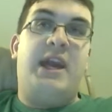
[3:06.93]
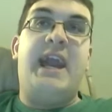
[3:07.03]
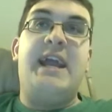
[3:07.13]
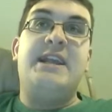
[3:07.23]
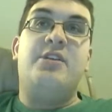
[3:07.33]

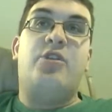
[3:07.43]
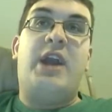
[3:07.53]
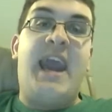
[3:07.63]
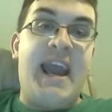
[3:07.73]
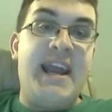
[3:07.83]

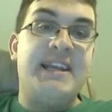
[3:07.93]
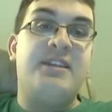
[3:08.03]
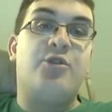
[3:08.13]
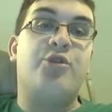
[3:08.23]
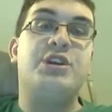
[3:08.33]

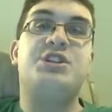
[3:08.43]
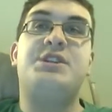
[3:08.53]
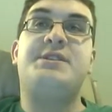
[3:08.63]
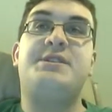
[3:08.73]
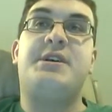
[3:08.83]
Hayden
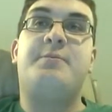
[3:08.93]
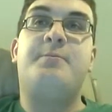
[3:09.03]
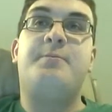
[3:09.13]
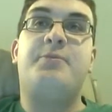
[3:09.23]
Christensen.